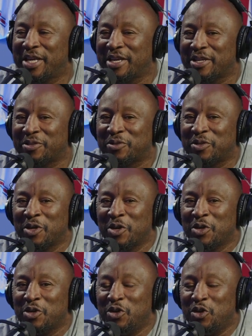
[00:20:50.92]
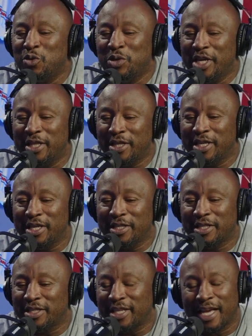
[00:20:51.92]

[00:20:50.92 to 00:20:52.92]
because you get these,